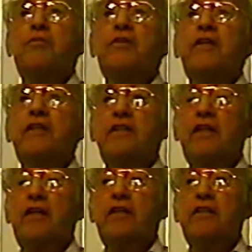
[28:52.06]
separate,
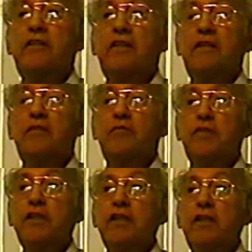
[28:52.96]
yeah, and then
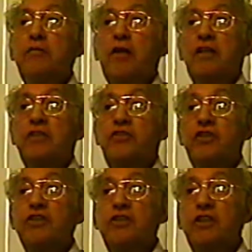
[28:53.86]
me and my
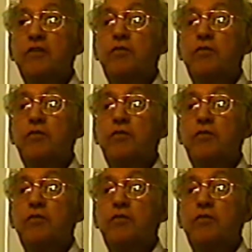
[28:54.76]
sister,